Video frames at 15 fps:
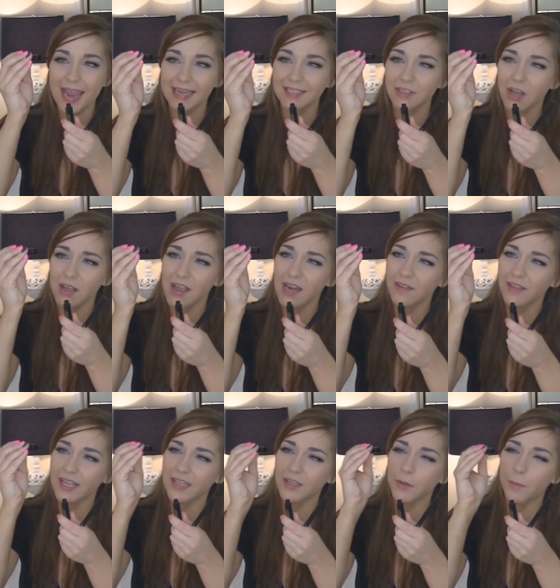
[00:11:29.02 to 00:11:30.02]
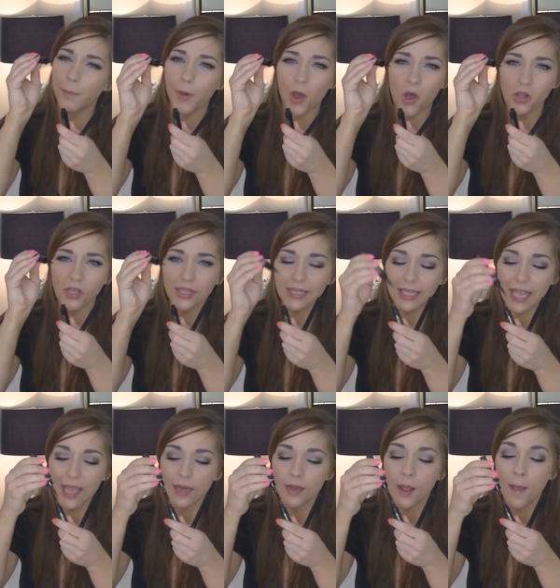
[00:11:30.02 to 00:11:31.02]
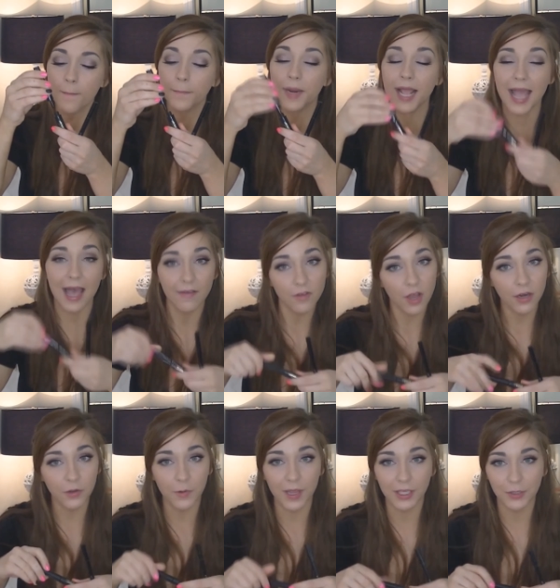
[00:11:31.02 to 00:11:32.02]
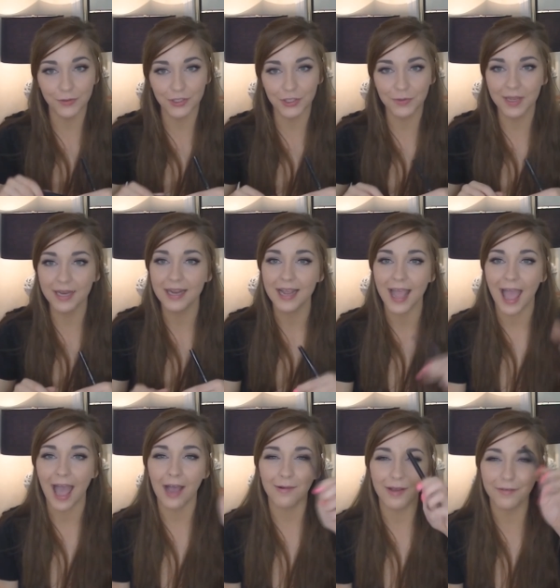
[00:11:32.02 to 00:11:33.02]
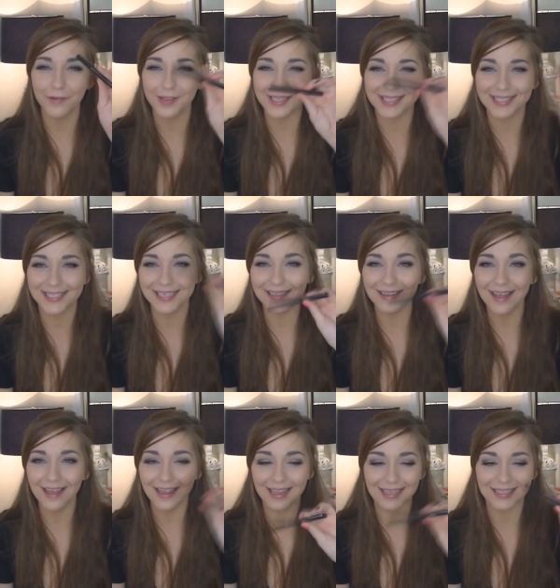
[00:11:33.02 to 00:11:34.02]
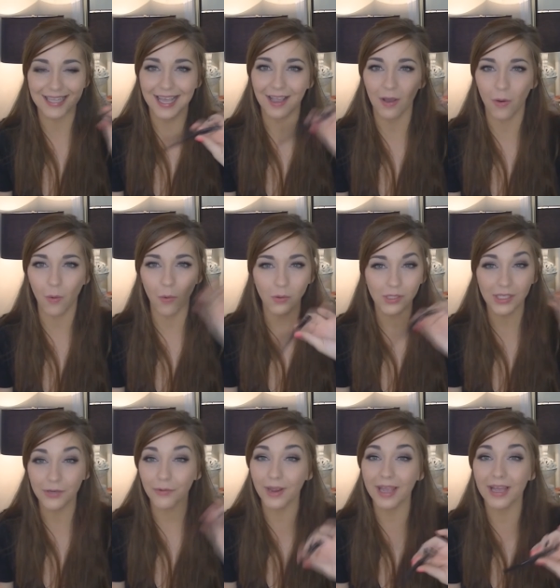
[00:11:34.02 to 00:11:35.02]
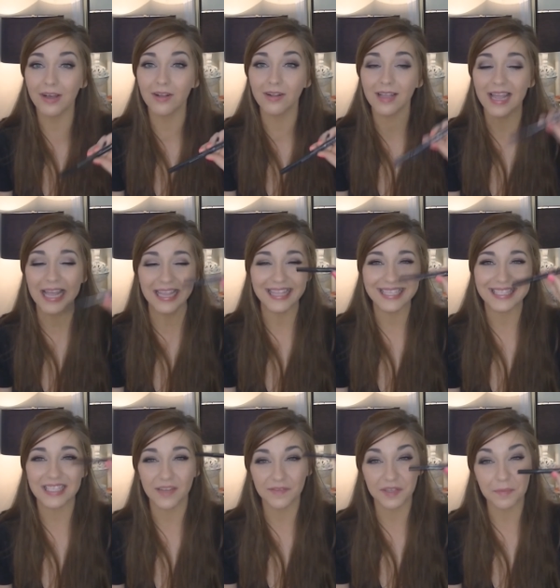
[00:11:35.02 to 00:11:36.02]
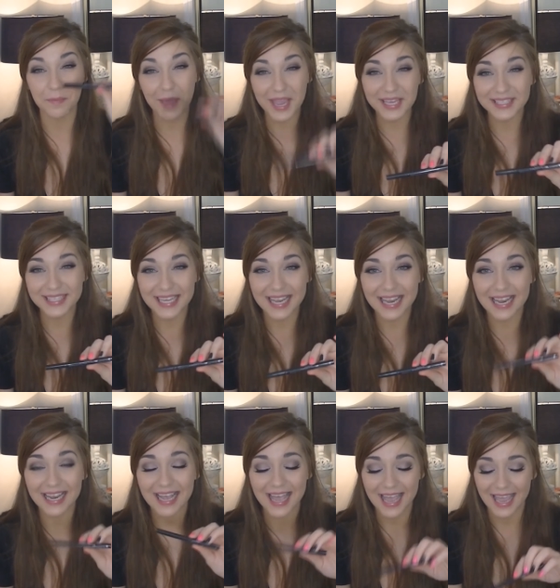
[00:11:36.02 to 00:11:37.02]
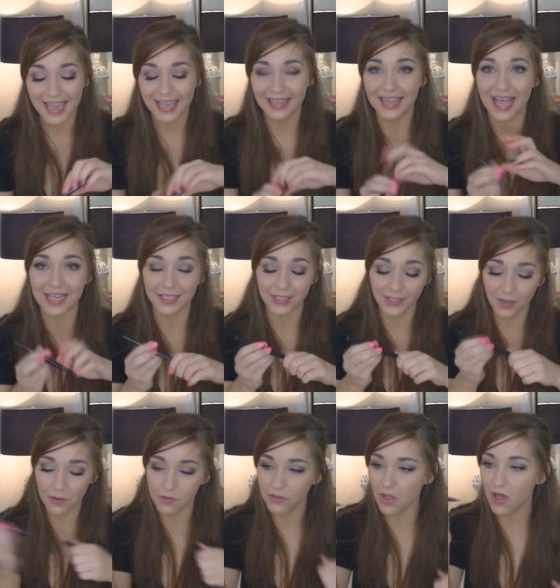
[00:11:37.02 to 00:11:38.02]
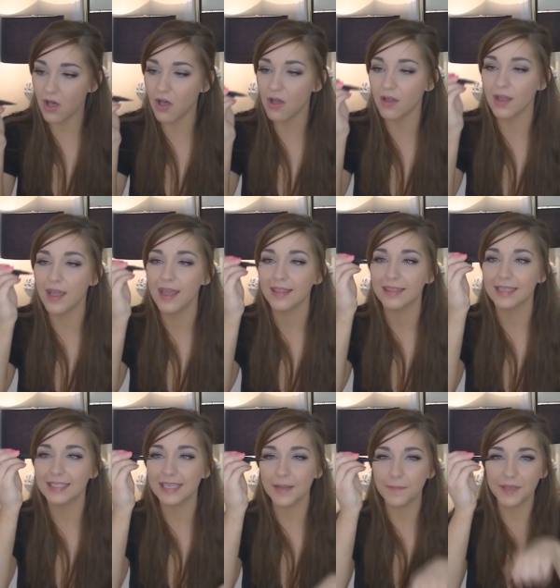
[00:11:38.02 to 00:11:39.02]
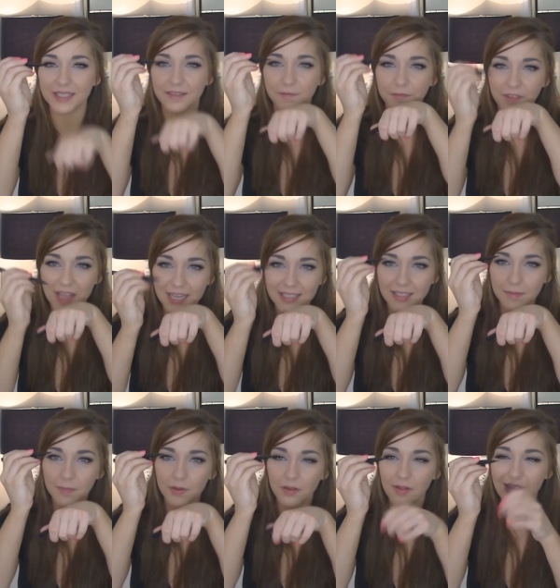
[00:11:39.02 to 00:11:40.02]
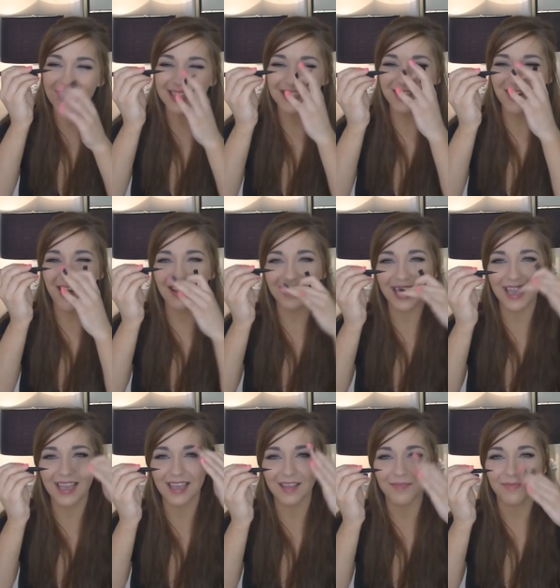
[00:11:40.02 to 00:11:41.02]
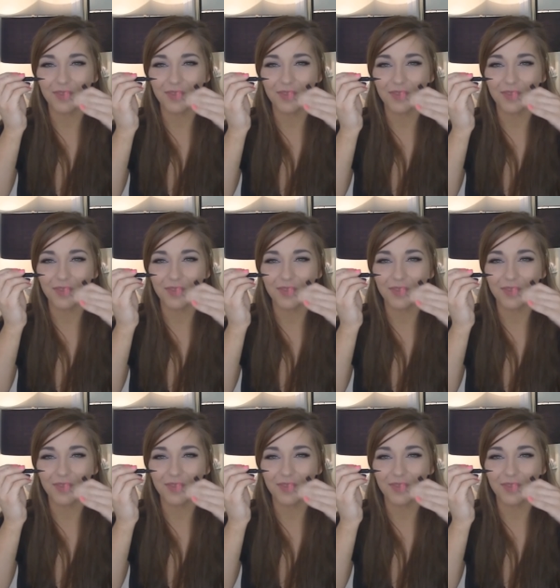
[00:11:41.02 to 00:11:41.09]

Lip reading: It's got kind of like a little ball on the end, but I have gotten quite used to it. However, the Stila is like holy grail. This stuff's amazing. It lasts so long. The tip is flexible and it's not like